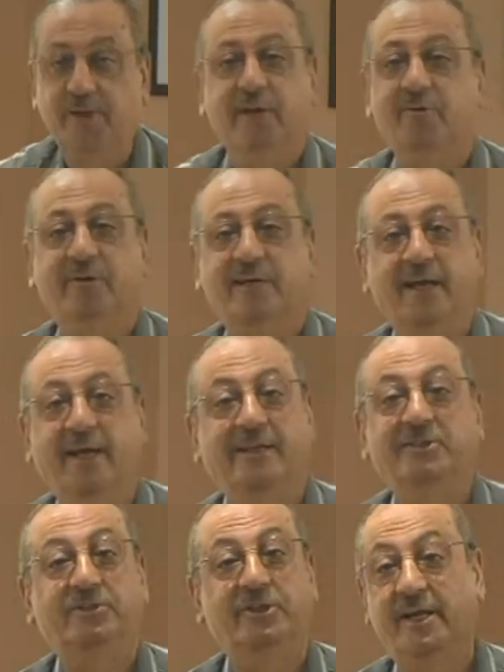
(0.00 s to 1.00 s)
When I
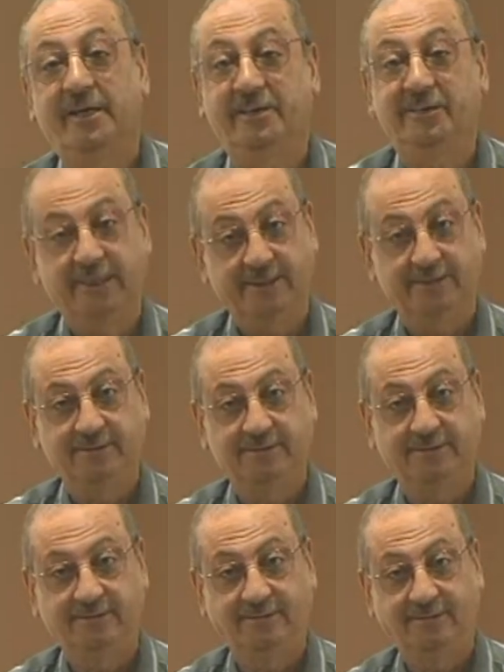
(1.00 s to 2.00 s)
say
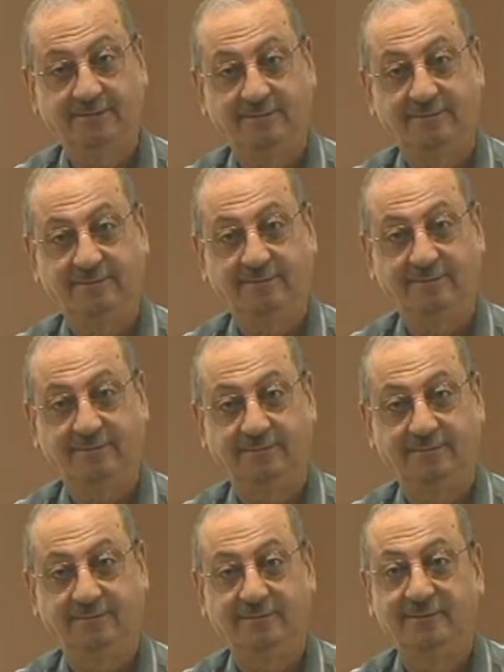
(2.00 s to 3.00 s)

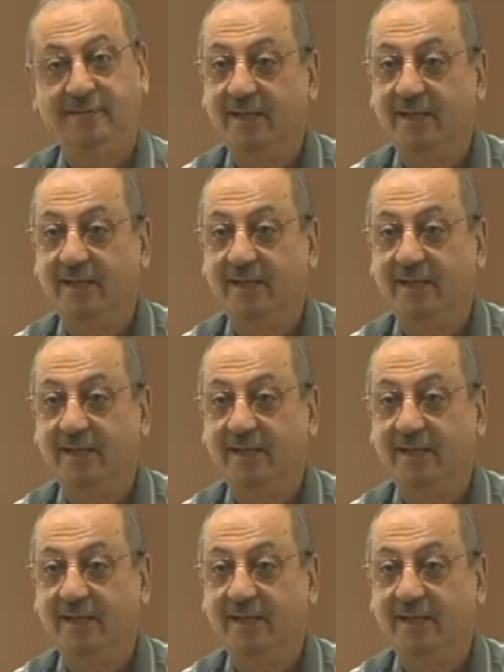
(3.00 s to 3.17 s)
din,